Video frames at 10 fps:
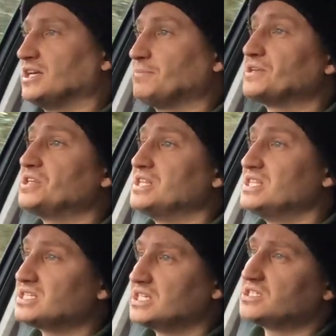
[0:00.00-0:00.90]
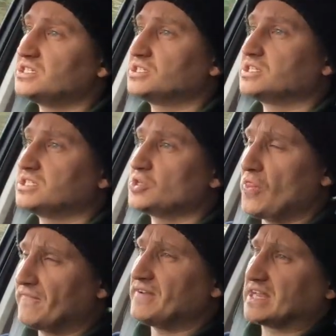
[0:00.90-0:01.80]
especially in this instance because it's
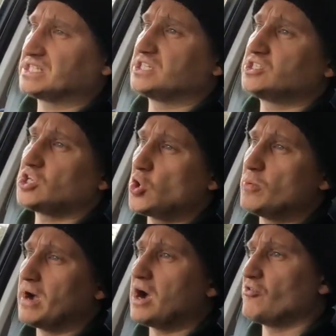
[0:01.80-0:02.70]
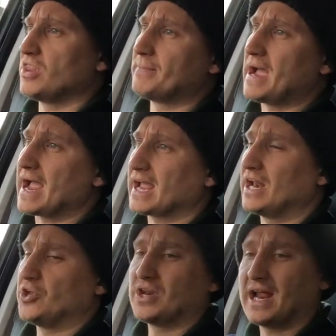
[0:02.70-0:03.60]
got the fixed tow bar on the back
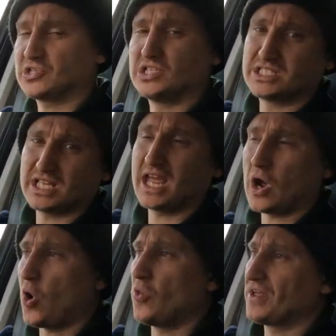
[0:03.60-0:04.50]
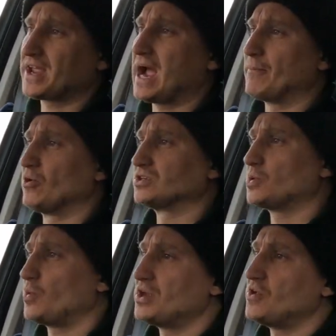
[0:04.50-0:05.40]
and you can actually see it on the camera.
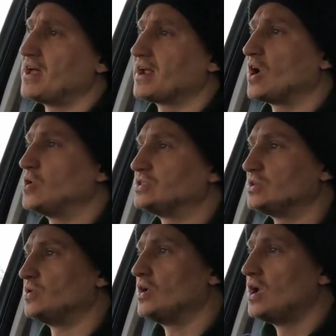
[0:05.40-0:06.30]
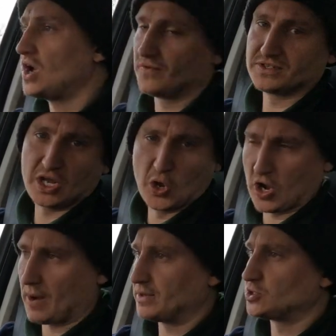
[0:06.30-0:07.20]
So when you then go to obviously
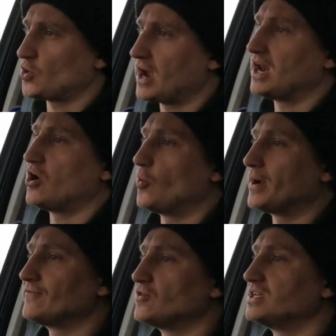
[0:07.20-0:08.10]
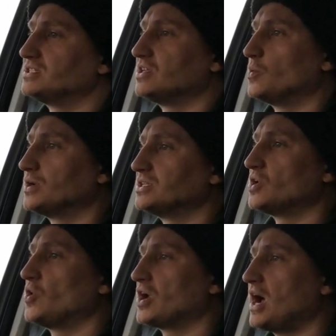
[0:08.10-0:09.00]
hook up your trailer or whatever it is that you wanted
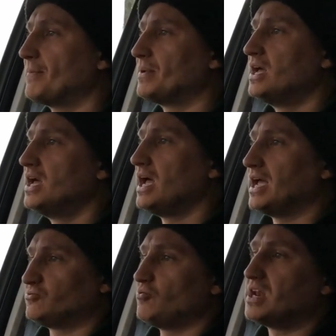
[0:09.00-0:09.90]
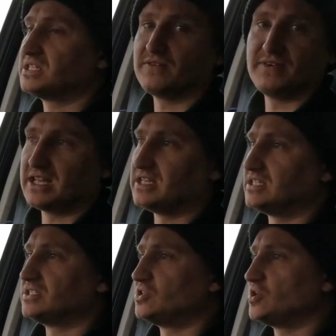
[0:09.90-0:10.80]
to hook up, it's relatively
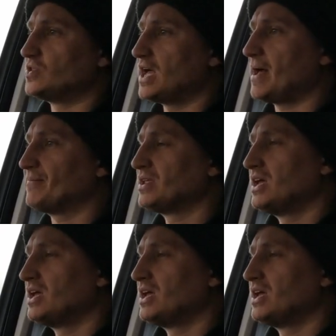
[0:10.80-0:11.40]
easy to do that.